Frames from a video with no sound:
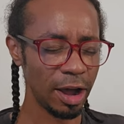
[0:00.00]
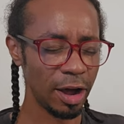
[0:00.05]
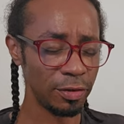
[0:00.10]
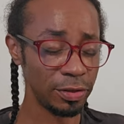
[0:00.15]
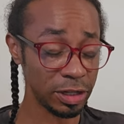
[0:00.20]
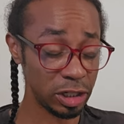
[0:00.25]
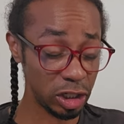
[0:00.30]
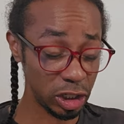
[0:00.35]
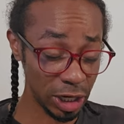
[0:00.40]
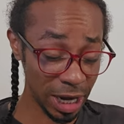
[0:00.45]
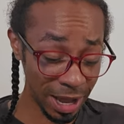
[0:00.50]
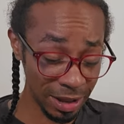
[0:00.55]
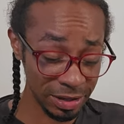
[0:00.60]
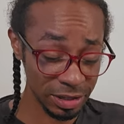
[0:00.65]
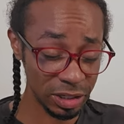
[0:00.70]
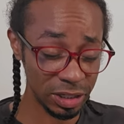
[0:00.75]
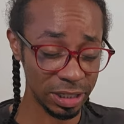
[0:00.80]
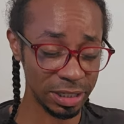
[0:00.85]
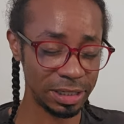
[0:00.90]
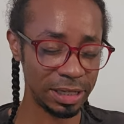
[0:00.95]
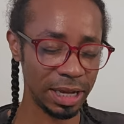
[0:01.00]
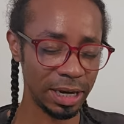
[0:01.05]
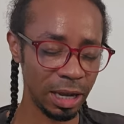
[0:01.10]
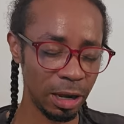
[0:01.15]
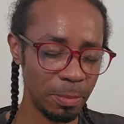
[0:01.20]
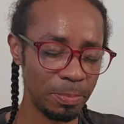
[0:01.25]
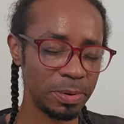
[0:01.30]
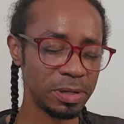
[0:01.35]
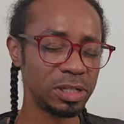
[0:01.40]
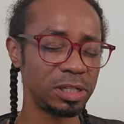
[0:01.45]
the challenges that
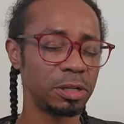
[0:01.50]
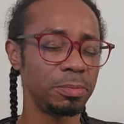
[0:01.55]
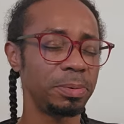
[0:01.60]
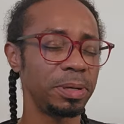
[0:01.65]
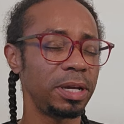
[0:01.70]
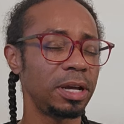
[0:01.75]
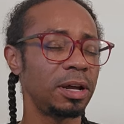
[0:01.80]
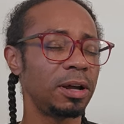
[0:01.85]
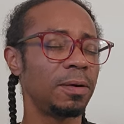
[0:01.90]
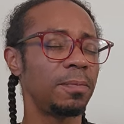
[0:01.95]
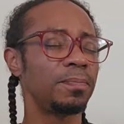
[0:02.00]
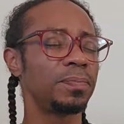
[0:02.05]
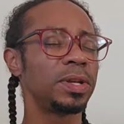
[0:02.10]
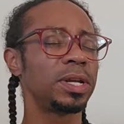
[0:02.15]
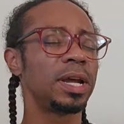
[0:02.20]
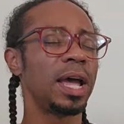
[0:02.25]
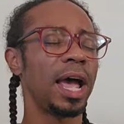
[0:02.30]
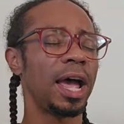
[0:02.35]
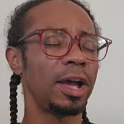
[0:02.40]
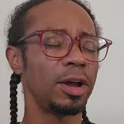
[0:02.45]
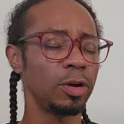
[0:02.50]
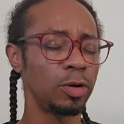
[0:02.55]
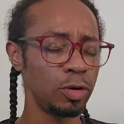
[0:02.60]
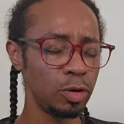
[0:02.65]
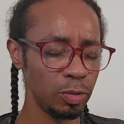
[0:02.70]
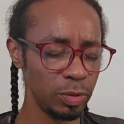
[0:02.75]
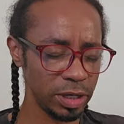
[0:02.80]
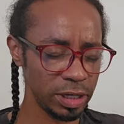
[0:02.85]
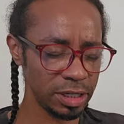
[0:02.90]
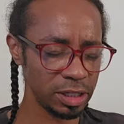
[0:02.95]
help us to become
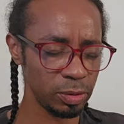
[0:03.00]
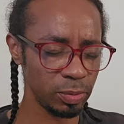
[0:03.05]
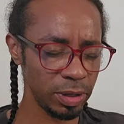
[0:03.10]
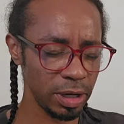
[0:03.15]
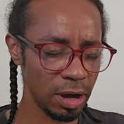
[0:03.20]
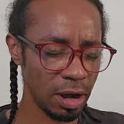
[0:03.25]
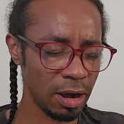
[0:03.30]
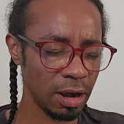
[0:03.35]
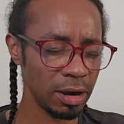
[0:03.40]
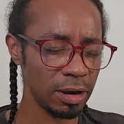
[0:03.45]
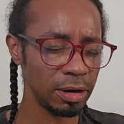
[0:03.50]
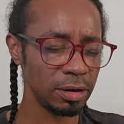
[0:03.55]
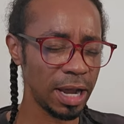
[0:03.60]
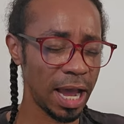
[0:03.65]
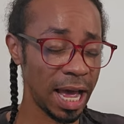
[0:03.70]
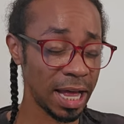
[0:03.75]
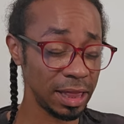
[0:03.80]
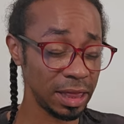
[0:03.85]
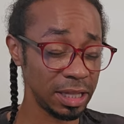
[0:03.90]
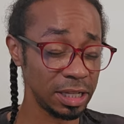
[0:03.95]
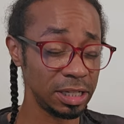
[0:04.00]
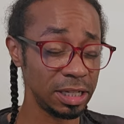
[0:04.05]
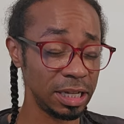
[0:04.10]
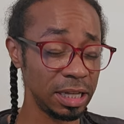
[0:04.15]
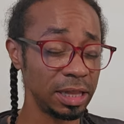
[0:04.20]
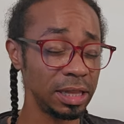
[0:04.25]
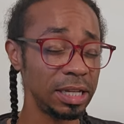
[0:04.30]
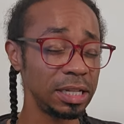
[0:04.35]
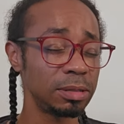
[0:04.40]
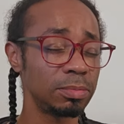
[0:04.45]
who it is we are at this,
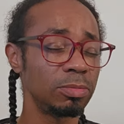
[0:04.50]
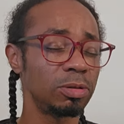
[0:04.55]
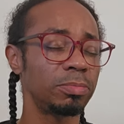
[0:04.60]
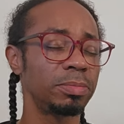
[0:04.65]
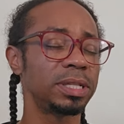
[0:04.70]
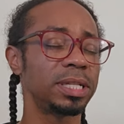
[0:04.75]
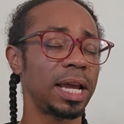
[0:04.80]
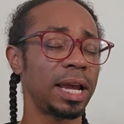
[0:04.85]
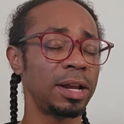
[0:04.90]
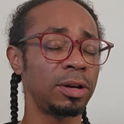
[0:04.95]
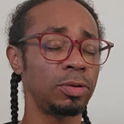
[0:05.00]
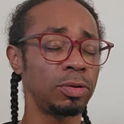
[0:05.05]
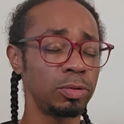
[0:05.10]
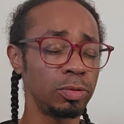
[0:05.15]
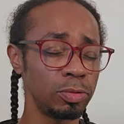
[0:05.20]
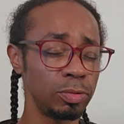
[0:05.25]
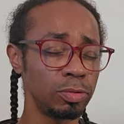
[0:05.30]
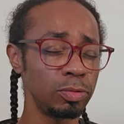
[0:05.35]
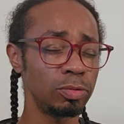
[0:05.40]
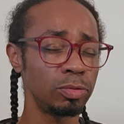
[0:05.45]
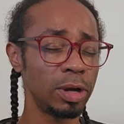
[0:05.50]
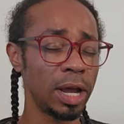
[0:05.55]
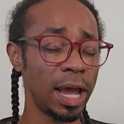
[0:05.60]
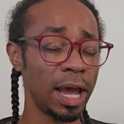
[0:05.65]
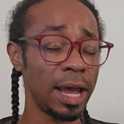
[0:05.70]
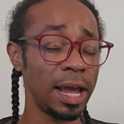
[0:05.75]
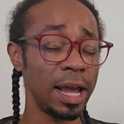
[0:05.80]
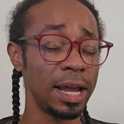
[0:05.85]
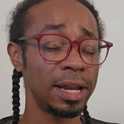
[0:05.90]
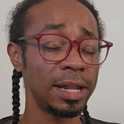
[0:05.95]
in these moments, and who,
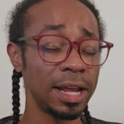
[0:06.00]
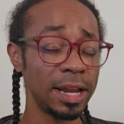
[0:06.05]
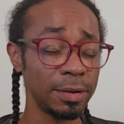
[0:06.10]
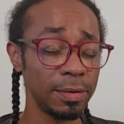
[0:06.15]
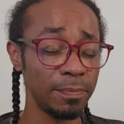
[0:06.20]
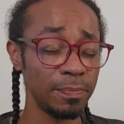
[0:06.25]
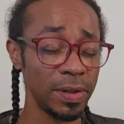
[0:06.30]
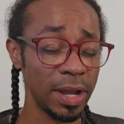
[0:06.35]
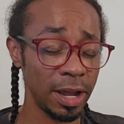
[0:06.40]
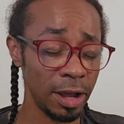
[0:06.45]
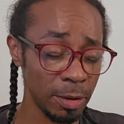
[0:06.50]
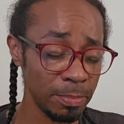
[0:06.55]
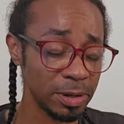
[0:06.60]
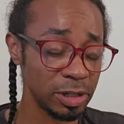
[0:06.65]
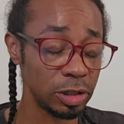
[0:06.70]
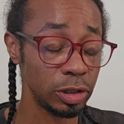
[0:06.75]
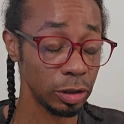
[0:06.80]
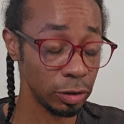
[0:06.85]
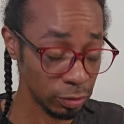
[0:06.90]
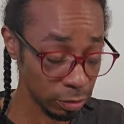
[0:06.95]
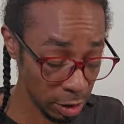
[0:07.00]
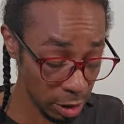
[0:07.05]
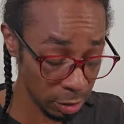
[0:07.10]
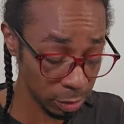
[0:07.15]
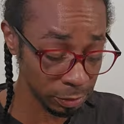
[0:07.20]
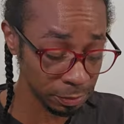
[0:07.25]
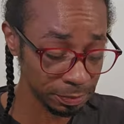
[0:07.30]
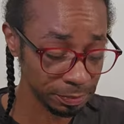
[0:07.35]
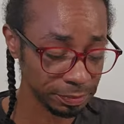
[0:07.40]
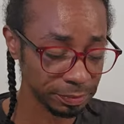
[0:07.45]
and that help us to
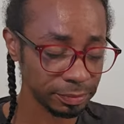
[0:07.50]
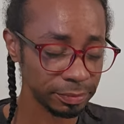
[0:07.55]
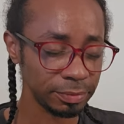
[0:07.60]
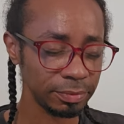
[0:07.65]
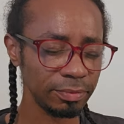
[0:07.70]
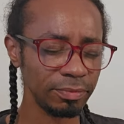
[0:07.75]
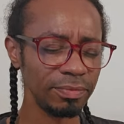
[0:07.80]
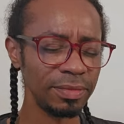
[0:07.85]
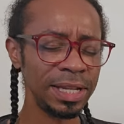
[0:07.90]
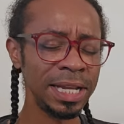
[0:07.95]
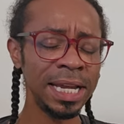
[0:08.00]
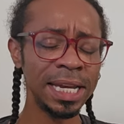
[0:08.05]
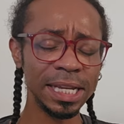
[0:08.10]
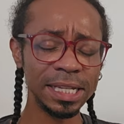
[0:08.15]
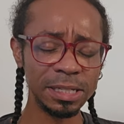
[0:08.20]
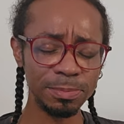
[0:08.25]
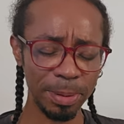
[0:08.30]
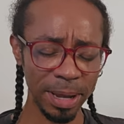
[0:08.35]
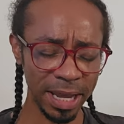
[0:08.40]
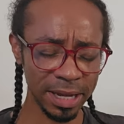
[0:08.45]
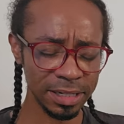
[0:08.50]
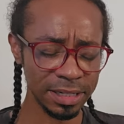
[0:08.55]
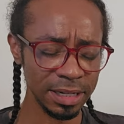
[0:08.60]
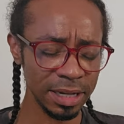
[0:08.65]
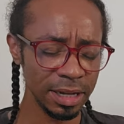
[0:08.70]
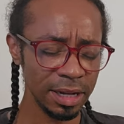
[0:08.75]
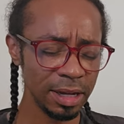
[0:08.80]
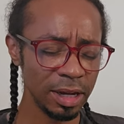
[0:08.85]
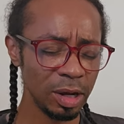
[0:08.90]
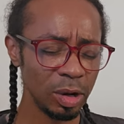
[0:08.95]
grow and expand.
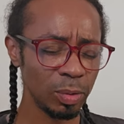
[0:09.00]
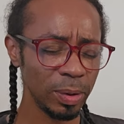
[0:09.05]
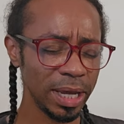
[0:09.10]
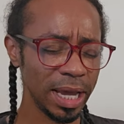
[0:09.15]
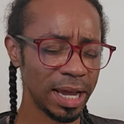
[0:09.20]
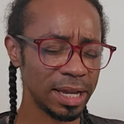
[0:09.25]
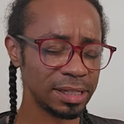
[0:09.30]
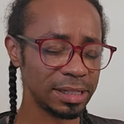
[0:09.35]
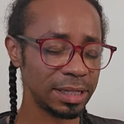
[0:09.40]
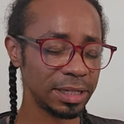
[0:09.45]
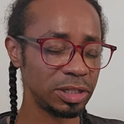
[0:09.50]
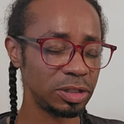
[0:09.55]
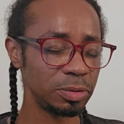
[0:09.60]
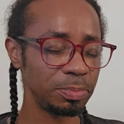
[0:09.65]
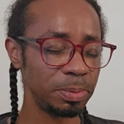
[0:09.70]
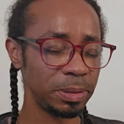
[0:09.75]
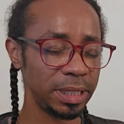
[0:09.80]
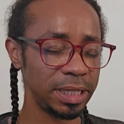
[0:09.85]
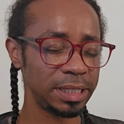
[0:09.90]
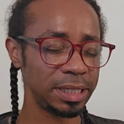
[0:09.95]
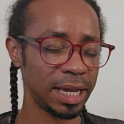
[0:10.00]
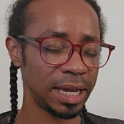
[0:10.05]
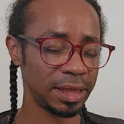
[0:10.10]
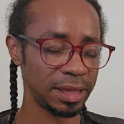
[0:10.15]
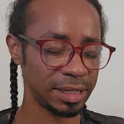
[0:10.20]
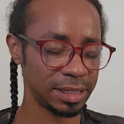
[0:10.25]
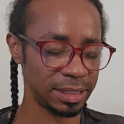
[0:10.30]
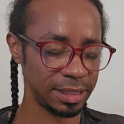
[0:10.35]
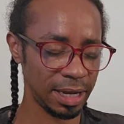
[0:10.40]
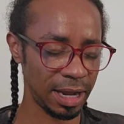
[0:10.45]
We ask that you please at
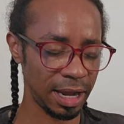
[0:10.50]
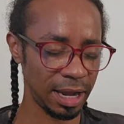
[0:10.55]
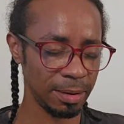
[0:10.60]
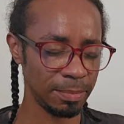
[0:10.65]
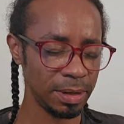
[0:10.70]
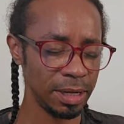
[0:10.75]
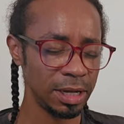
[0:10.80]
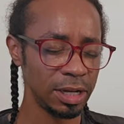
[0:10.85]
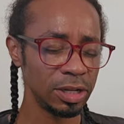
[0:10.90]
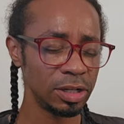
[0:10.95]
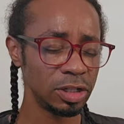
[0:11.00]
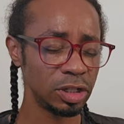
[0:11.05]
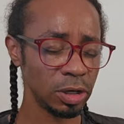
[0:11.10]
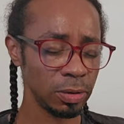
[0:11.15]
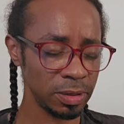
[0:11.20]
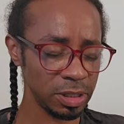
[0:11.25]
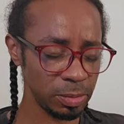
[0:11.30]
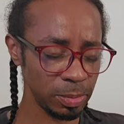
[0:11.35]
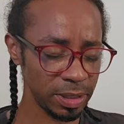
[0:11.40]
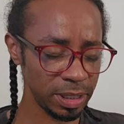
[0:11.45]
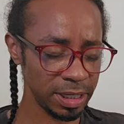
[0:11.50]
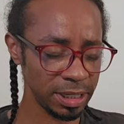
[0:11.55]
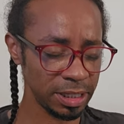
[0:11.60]
this time show us what it